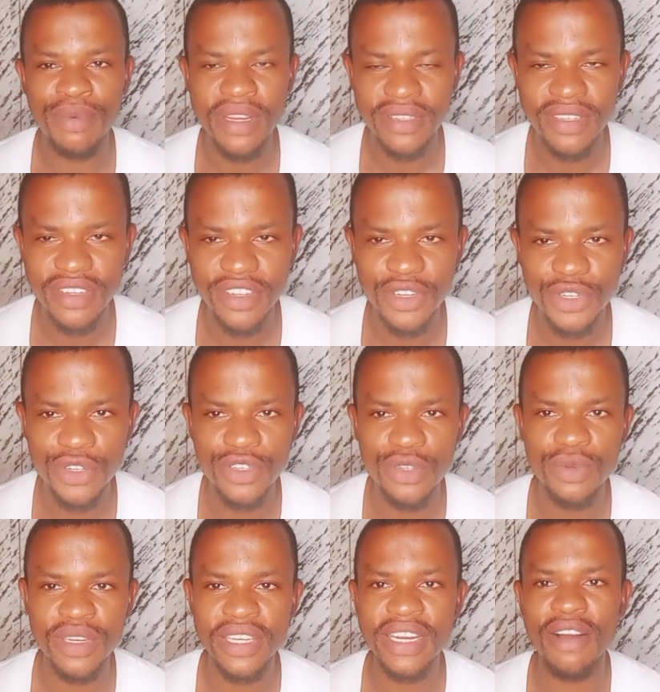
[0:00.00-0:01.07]
pressing issues
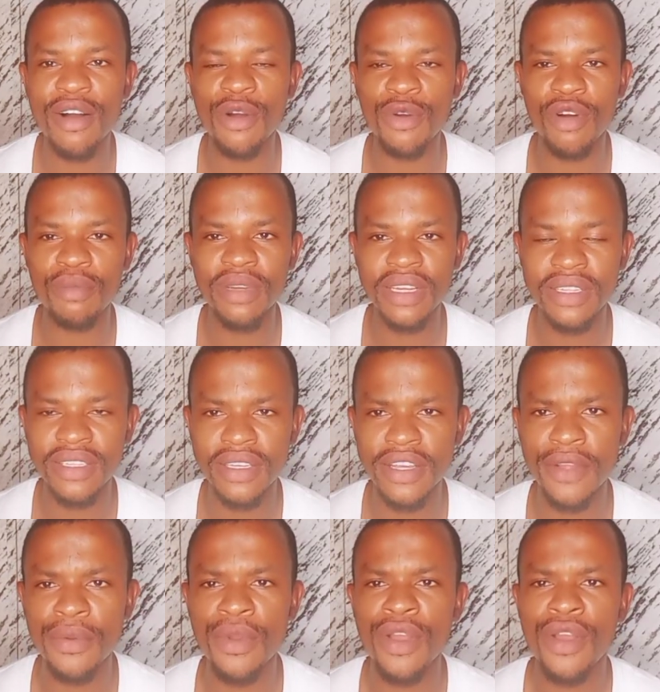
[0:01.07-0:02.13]
within our community.